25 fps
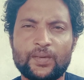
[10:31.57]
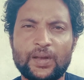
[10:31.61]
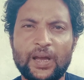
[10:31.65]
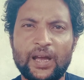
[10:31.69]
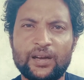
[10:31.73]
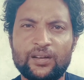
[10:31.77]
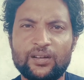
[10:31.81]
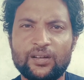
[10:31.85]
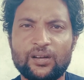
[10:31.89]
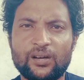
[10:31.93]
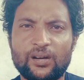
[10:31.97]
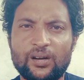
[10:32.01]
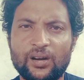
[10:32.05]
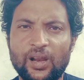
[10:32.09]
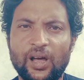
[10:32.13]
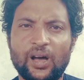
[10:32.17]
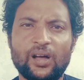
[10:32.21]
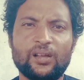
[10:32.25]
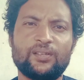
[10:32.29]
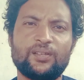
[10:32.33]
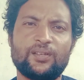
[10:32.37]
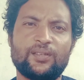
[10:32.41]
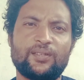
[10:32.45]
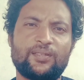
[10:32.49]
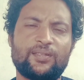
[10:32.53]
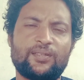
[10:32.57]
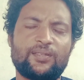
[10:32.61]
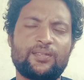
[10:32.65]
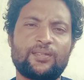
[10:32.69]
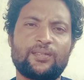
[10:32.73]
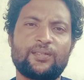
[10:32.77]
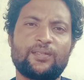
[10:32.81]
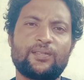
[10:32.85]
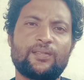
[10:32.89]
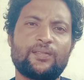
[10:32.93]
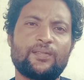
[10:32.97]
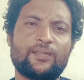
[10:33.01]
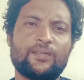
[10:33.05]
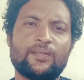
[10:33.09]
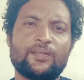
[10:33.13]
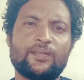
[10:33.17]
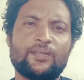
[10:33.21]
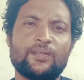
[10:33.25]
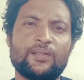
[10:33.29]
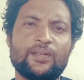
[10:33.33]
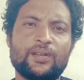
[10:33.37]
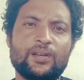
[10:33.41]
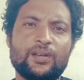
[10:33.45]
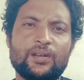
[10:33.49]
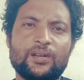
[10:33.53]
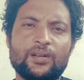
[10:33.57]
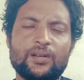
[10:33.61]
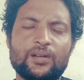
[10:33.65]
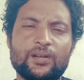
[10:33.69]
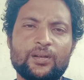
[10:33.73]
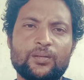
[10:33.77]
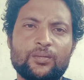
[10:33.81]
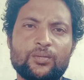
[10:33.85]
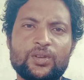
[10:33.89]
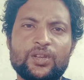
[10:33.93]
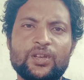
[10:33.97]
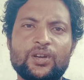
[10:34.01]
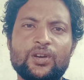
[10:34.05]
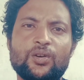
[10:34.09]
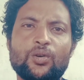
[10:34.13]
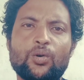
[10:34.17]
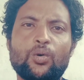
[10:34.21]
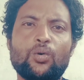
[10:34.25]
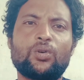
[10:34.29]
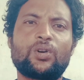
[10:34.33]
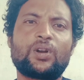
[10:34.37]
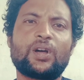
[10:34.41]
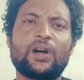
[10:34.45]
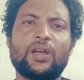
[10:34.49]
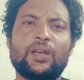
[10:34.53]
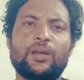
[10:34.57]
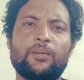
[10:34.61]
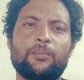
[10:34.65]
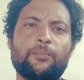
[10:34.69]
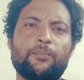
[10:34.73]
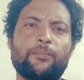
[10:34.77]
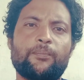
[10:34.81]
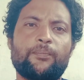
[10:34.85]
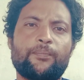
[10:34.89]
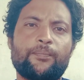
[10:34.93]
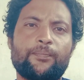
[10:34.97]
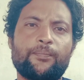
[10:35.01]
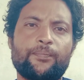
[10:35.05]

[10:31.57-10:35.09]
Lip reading: at a glance, within no time,